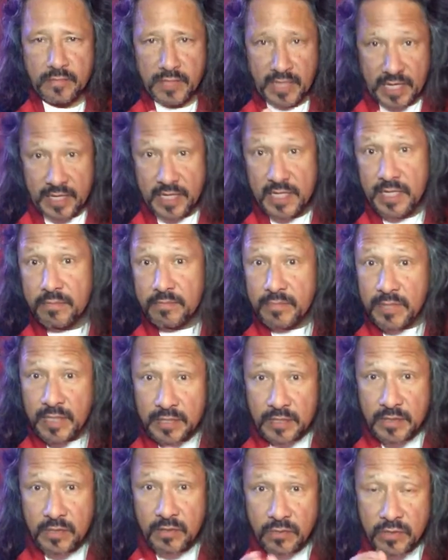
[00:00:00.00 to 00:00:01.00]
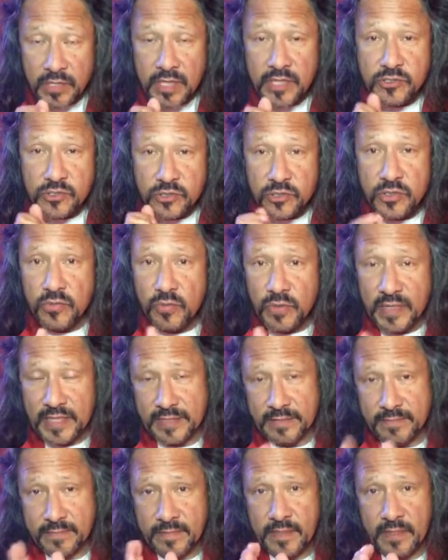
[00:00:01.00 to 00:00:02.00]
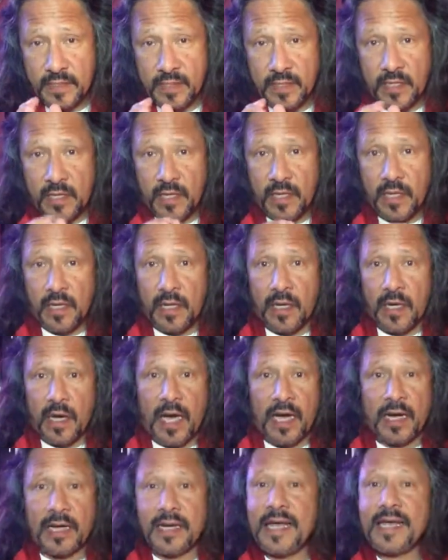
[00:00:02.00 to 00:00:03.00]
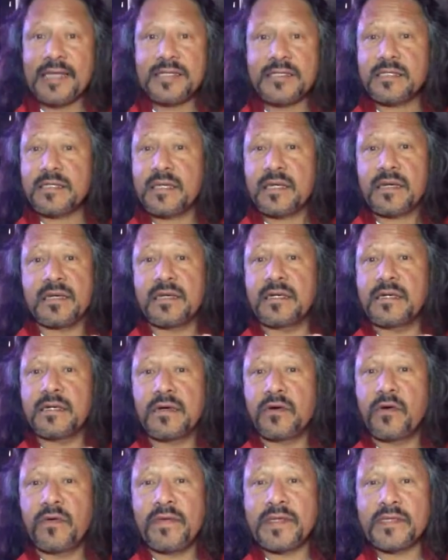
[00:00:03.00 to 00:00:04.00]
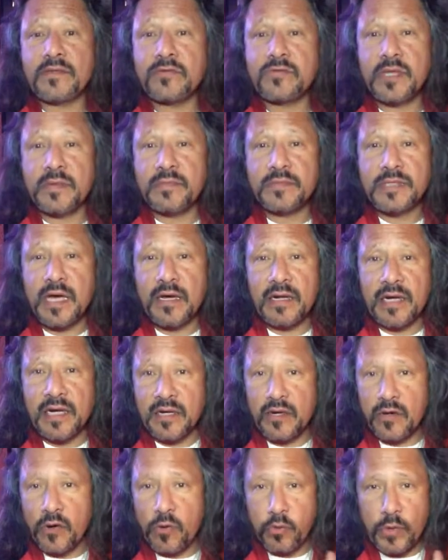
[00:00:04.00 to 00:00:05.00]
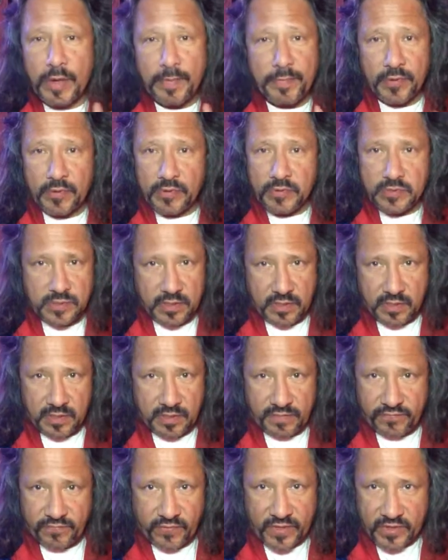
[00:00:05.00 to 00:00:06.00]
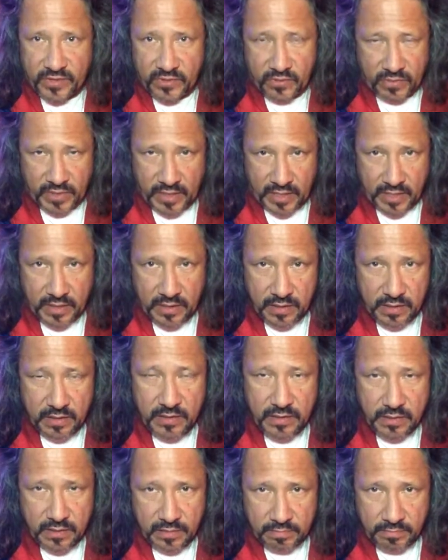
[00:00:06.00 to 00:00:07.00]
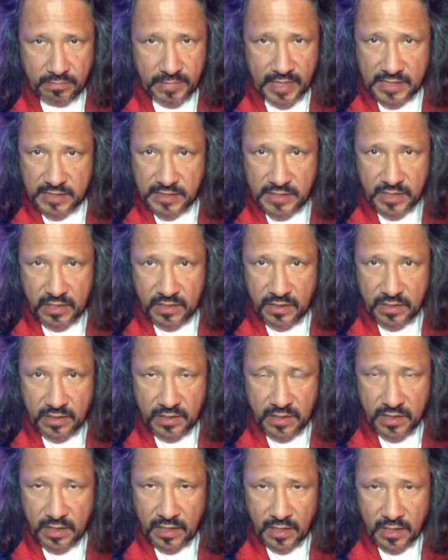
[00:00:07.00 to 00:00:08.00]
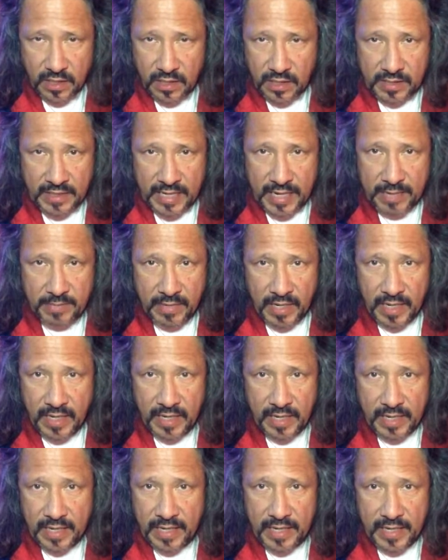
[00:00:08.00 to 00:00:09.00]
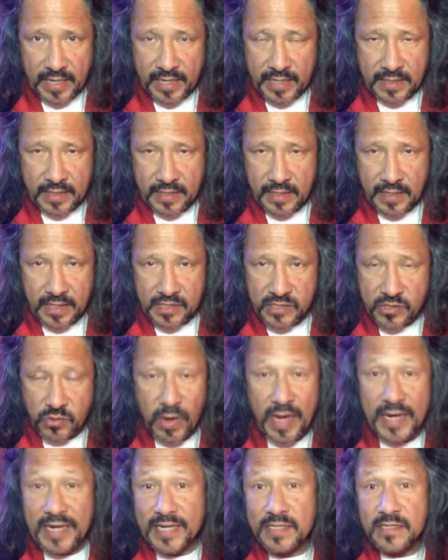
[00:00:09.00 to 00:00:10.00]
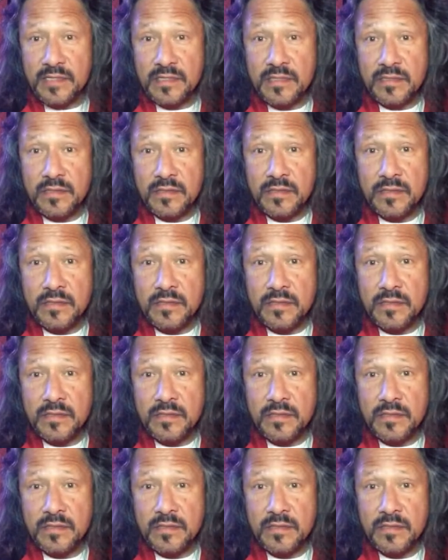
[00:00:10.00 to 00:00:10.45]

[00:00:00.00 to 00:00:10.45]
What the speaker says: But I think Barcelona should win. Unless Juventus comes out and cripples the front three, Messi, Neymar, and Suarez,